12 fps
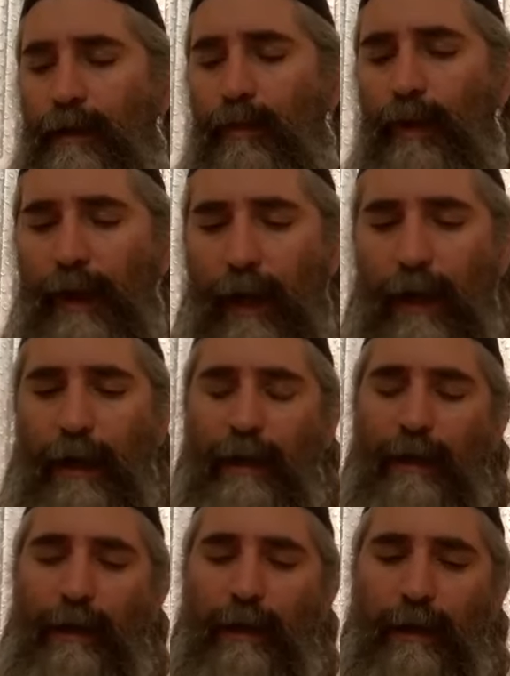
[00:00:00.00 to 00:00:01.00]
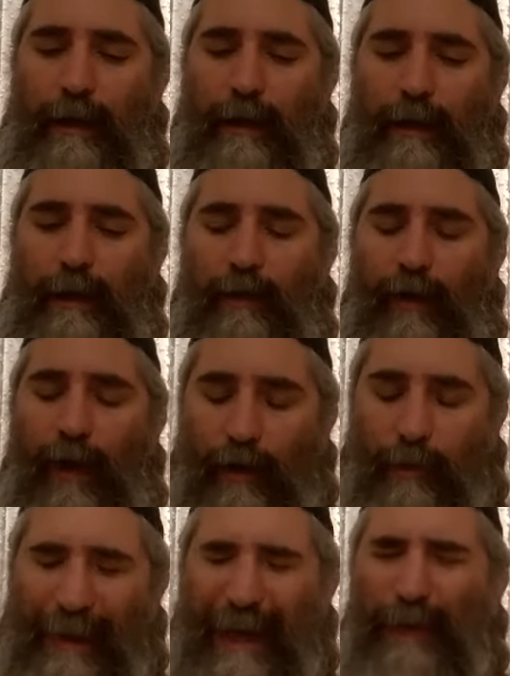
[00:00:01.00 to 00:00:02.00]
We are, we are
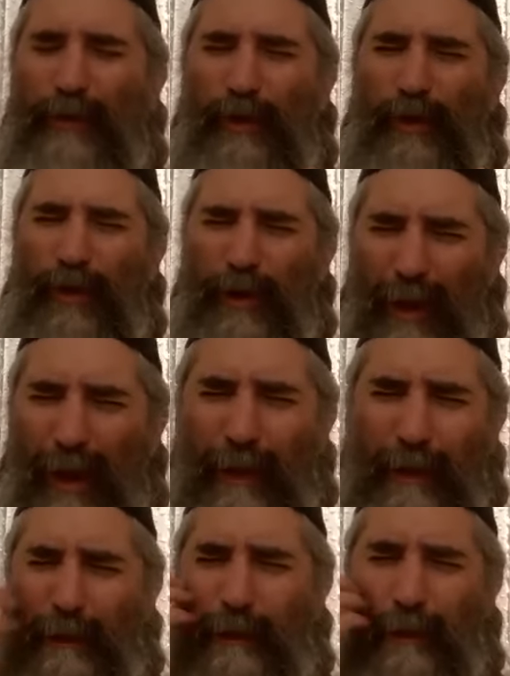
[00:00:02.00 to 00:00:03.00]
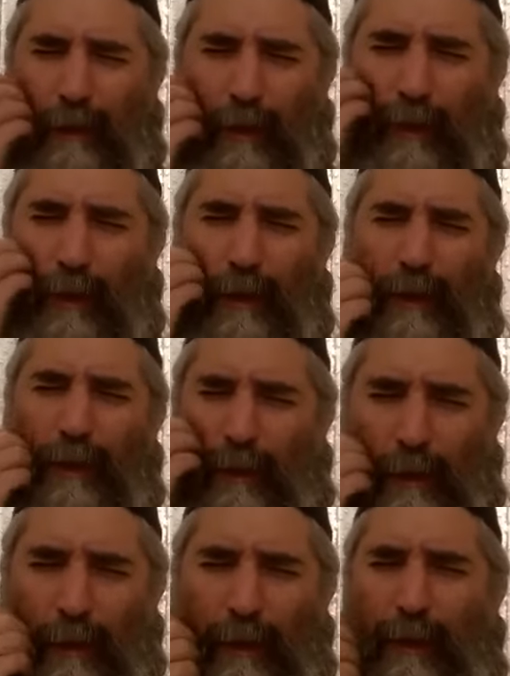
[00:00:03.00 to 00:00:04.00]
about to start the,
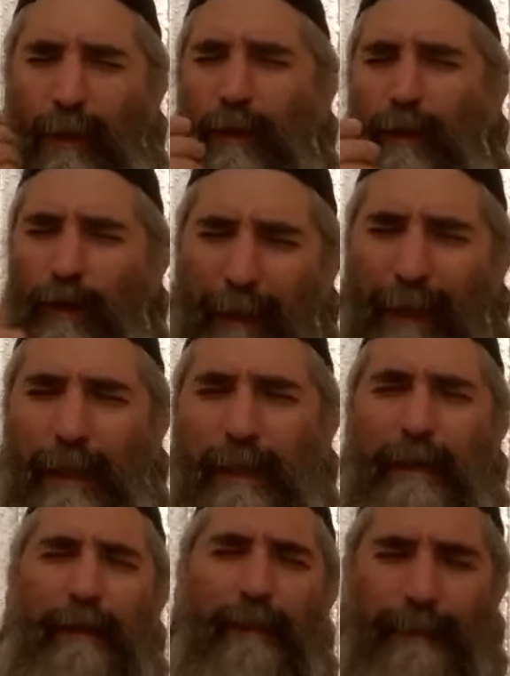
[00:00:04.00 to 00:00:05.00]
the Magid.